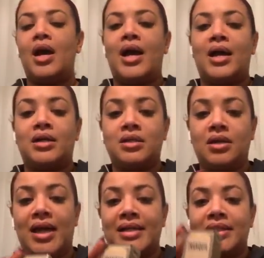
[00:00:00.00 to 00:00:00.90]
I also
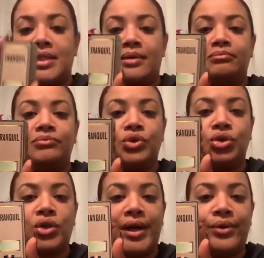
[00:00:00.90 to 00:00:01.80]
got some
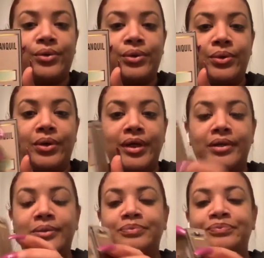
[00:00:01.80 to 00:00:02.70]
Tranquil oil.